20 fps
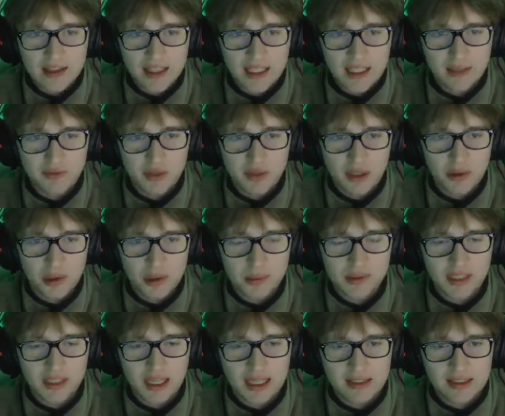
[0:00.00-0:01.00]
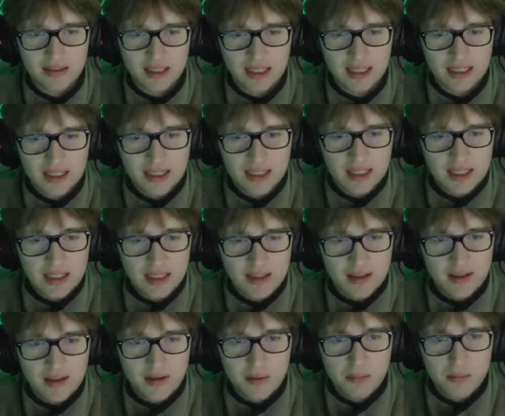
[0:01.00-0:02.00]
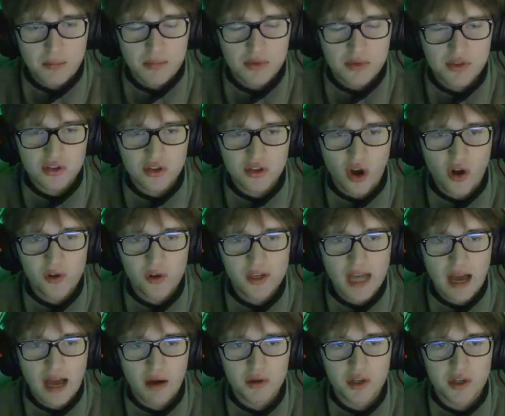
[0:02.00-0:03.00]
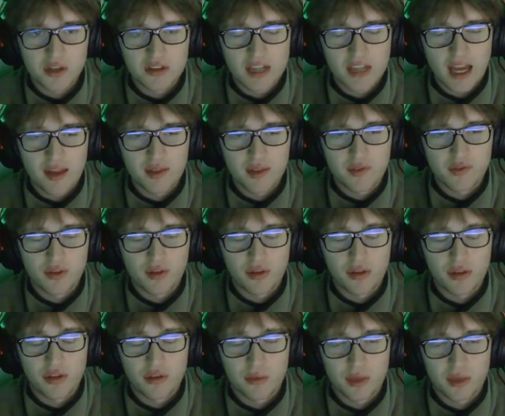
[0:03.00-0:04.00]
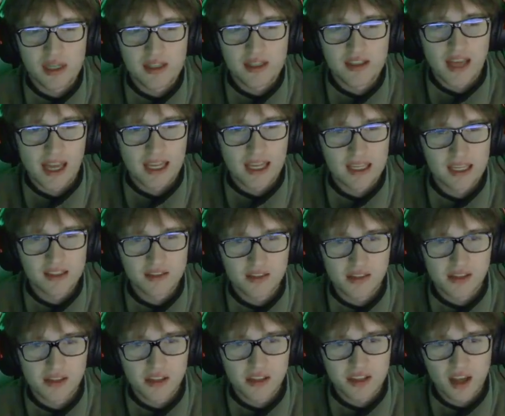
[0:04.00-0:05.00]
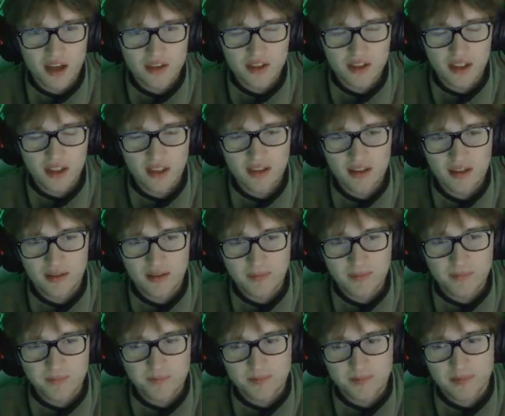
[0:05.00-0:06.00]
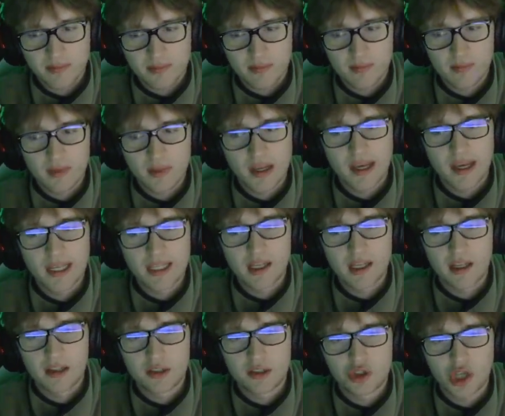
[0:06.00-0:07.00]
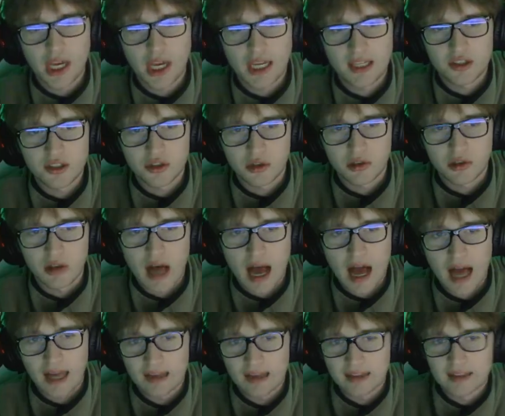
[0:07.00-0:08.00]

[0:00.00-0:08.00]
Like if you get what I'm saying, like stalling out your death for 3 seconds doesn't change a lot.